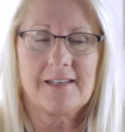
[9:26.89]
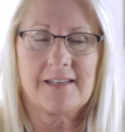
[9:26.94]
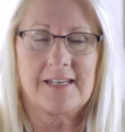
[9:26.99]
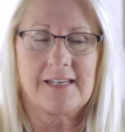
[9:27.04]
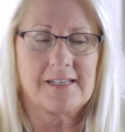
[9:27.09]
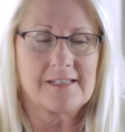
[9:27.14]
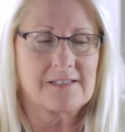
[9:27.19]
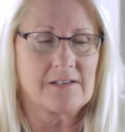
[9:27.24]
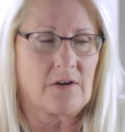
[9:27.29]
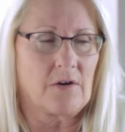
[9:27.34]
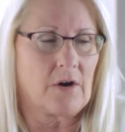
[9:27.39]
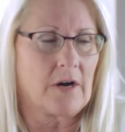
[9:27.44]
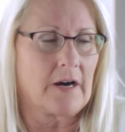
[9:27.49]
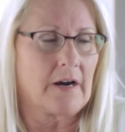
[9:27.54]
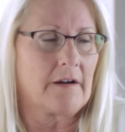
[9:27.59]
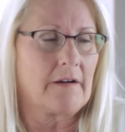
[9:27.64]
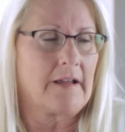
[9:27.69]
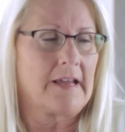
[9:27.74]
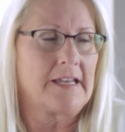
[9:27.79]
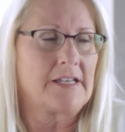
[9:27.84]
These
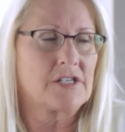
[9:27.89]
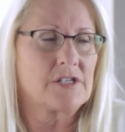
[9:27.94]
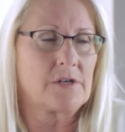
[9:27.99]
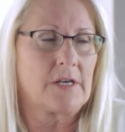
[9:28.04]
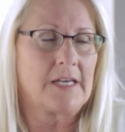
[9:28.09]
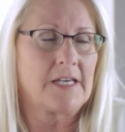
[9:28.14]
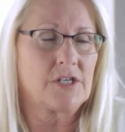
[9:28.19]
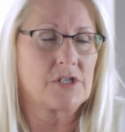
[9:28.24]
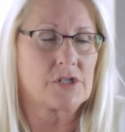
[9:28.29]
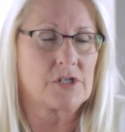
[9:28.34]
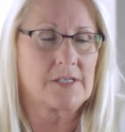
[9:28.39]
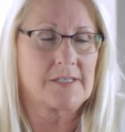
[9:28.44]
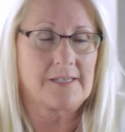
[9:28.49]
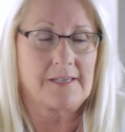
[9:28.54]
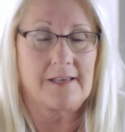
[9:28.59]
are each